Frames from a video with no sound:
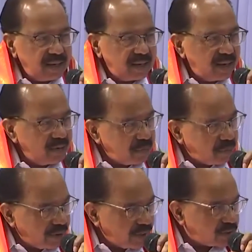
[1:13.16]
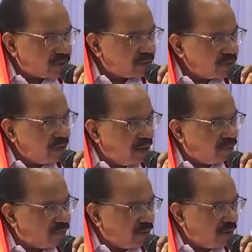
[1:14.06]
He gave a pretext
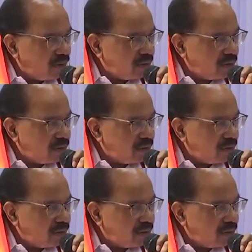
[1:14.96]
of, uh,